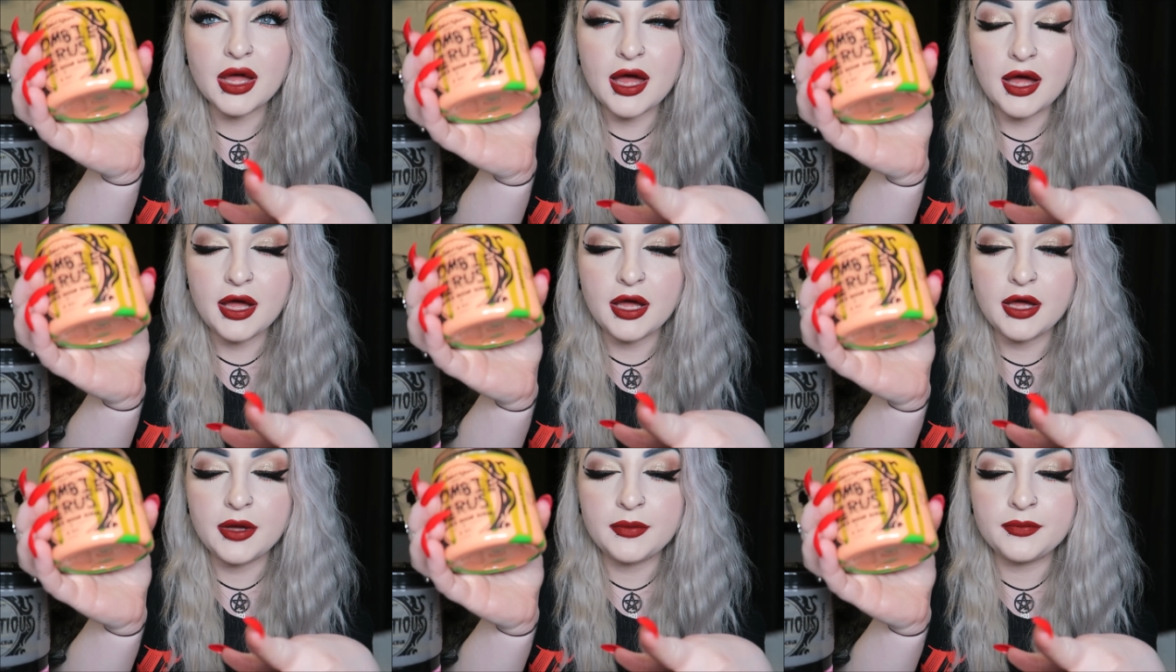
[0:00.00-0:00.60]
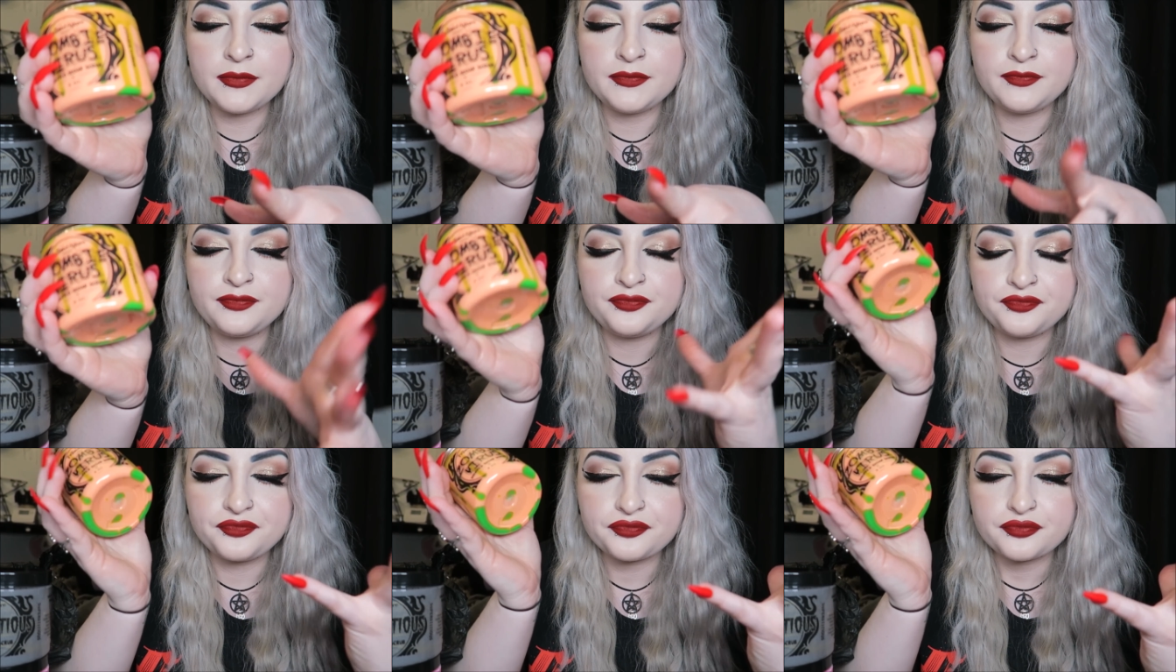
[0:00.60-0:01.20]

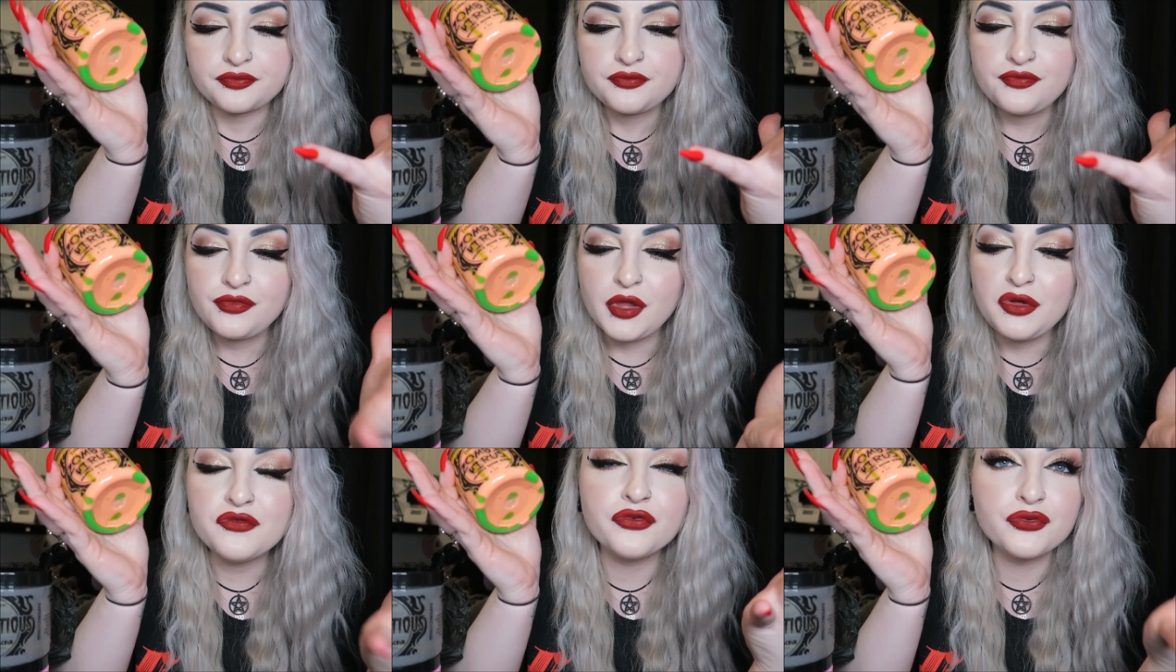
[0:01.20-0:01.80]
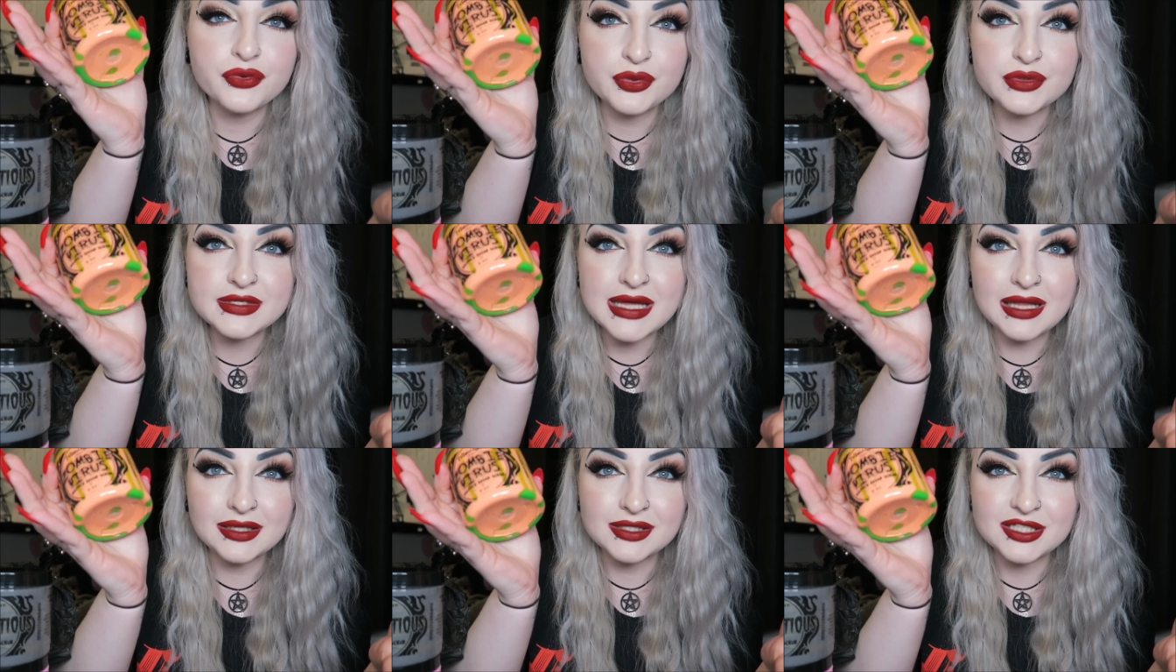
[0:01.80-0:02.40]
um, fruit
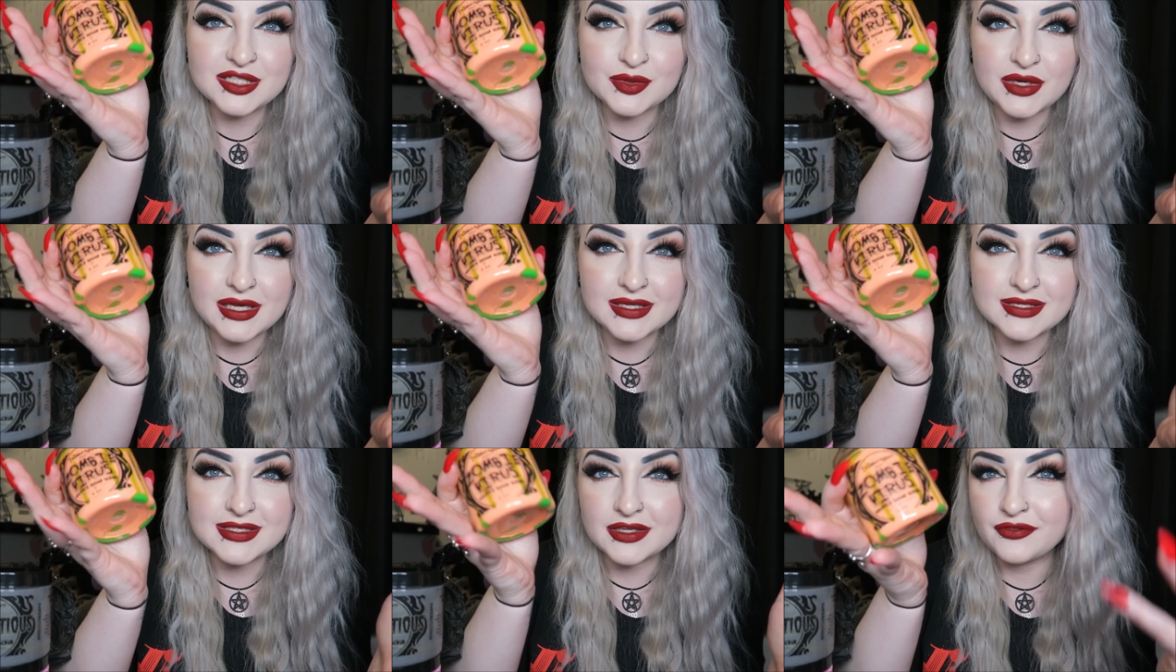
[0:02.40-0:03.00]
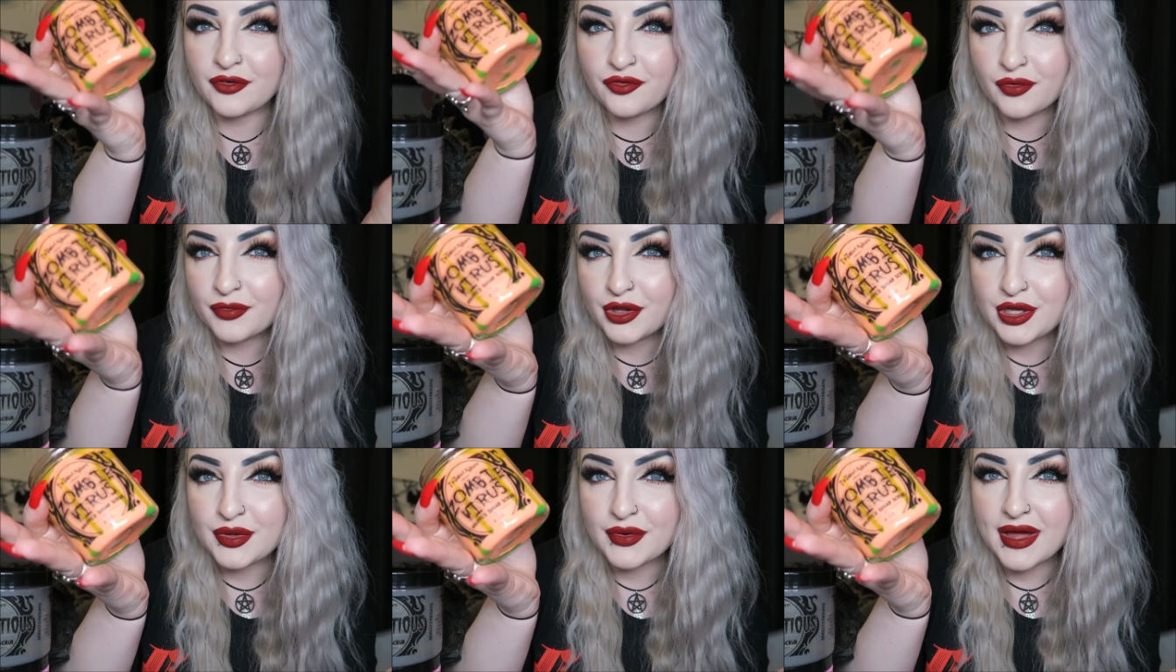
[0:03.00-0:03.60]
salad sweets. If you're from
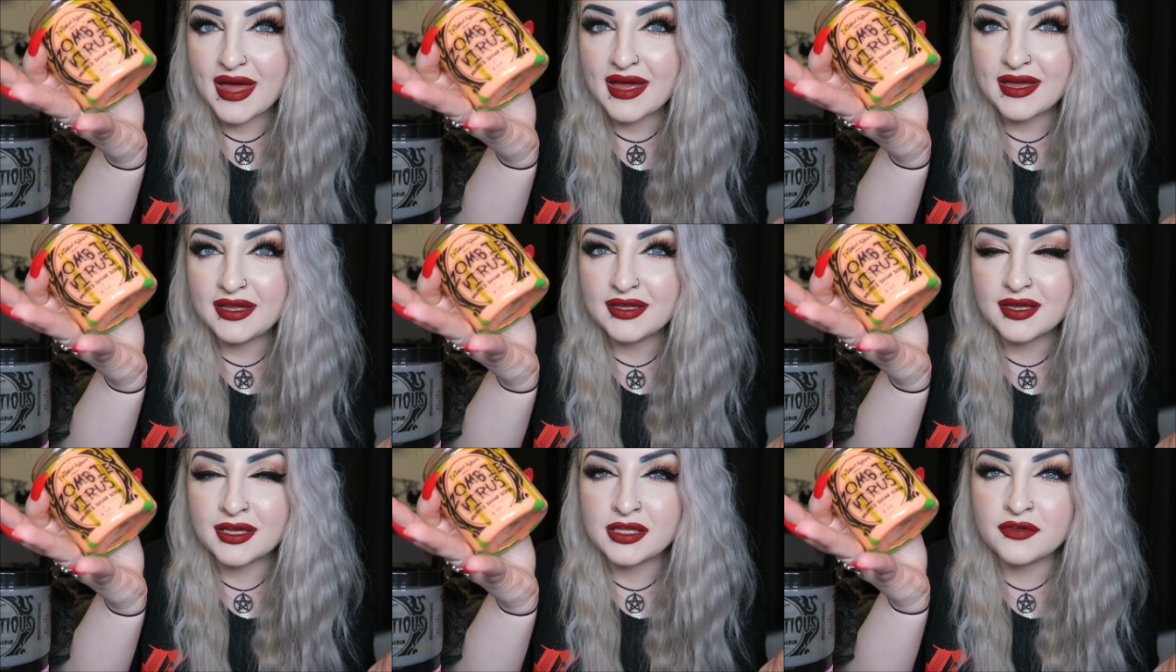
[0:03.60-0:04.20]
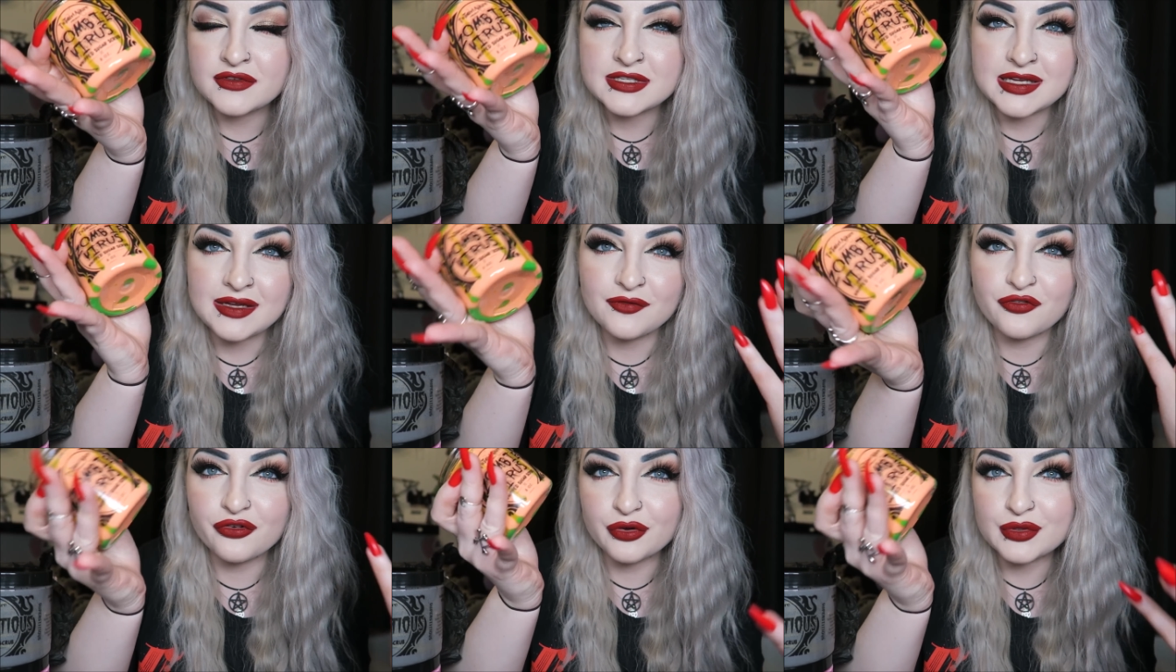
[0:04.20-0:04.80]
the UK and you've
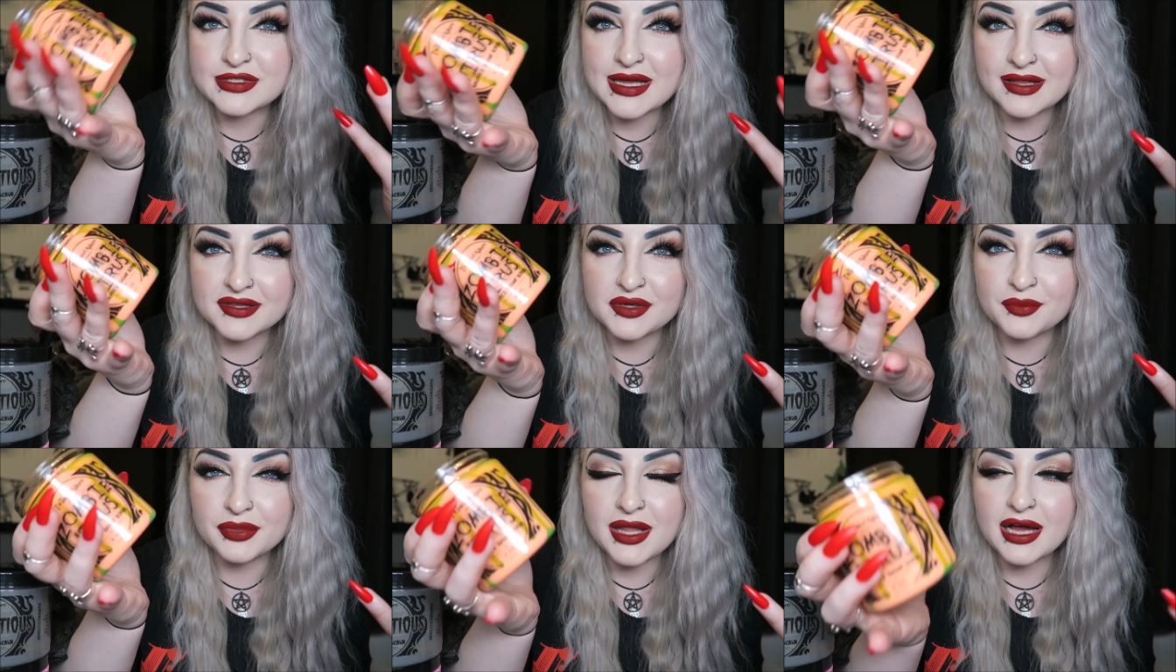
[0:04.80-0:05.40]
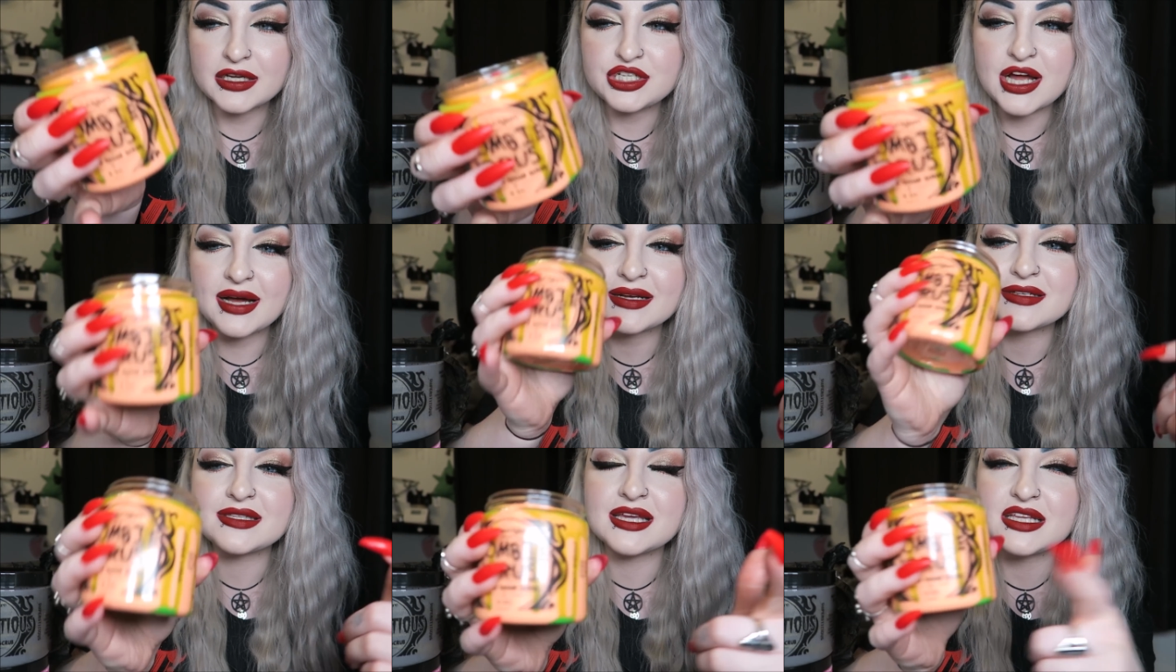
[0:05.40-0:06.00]
seen fruit salad and
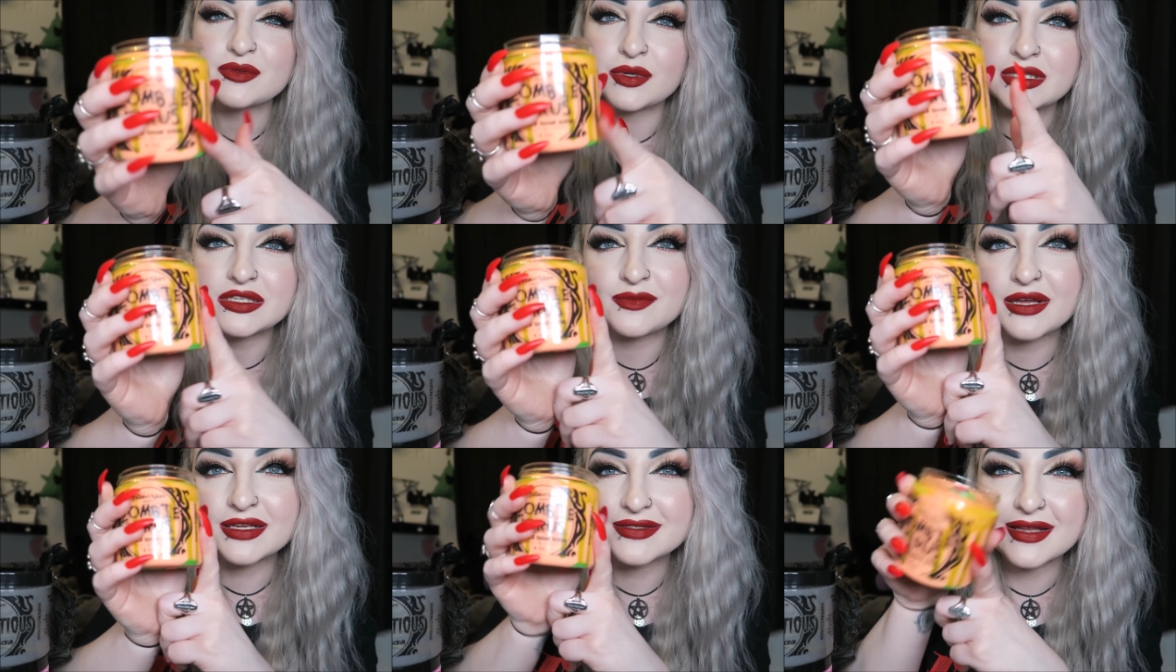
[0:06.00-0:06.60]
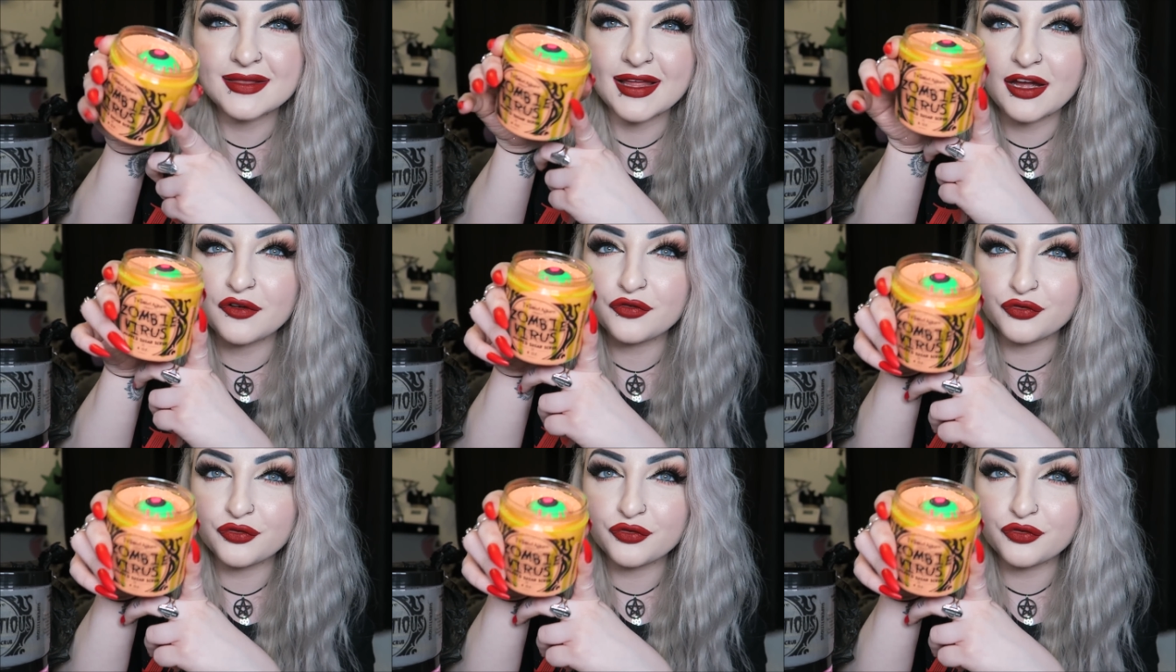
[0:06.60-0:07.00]
blackjacks, this one smells like